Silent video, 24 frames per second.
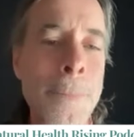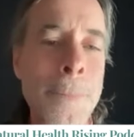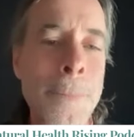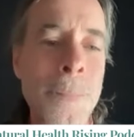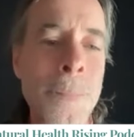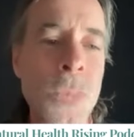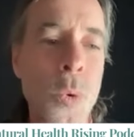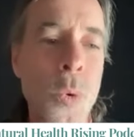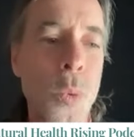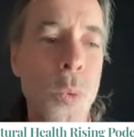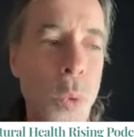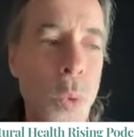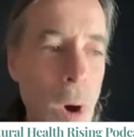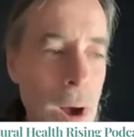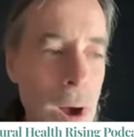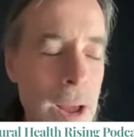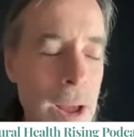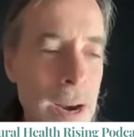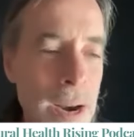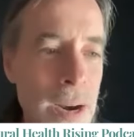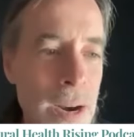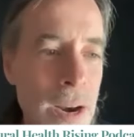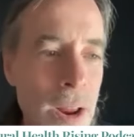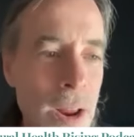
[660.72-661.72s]

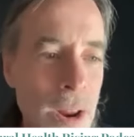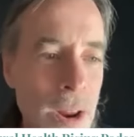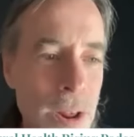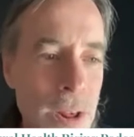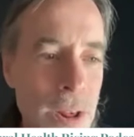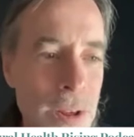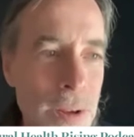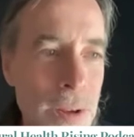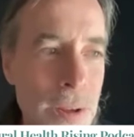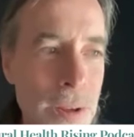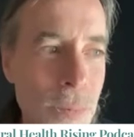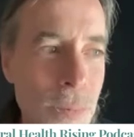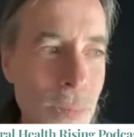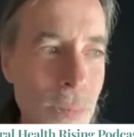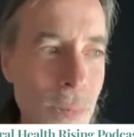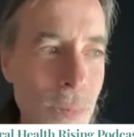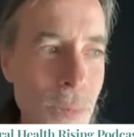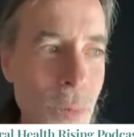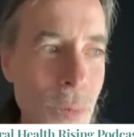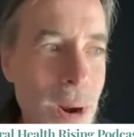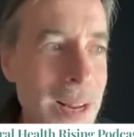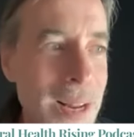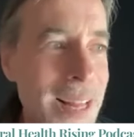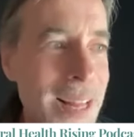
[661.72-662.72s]

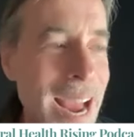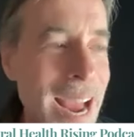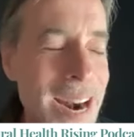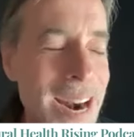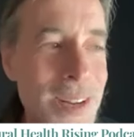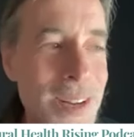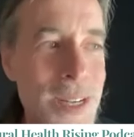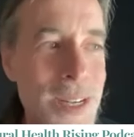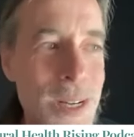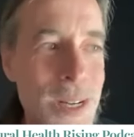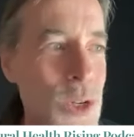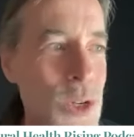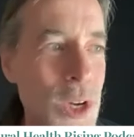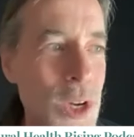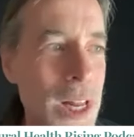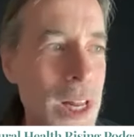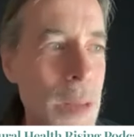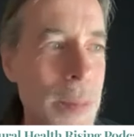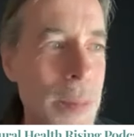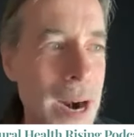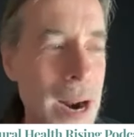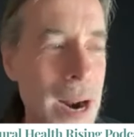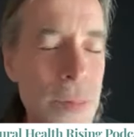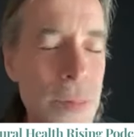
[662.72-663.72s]
really, I know it sounds silly,
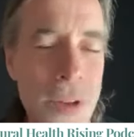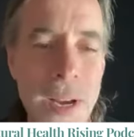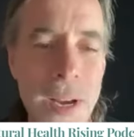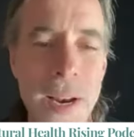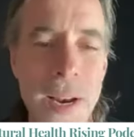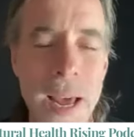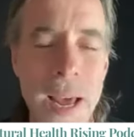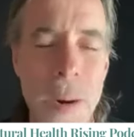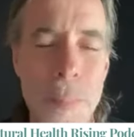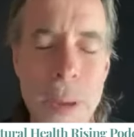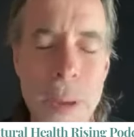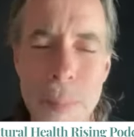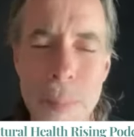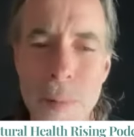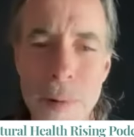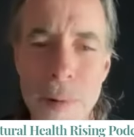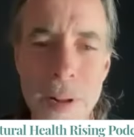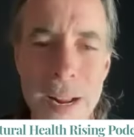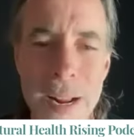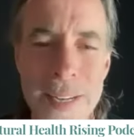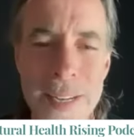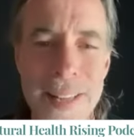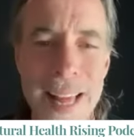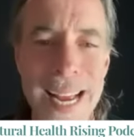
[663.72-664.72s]
but I don't think a lot of people
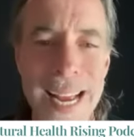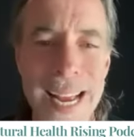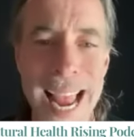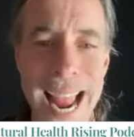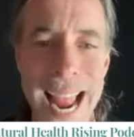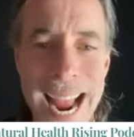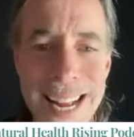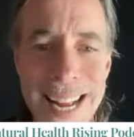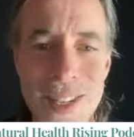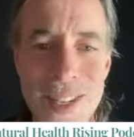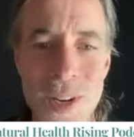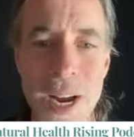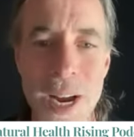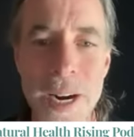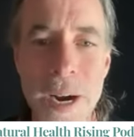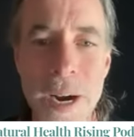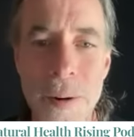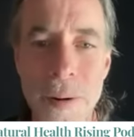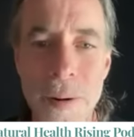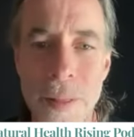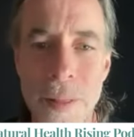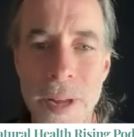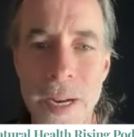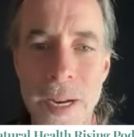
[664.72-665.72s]
realize they can say no
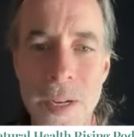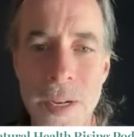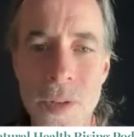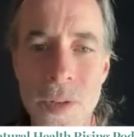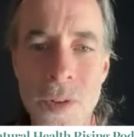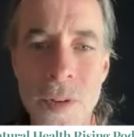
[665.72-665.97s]
to things.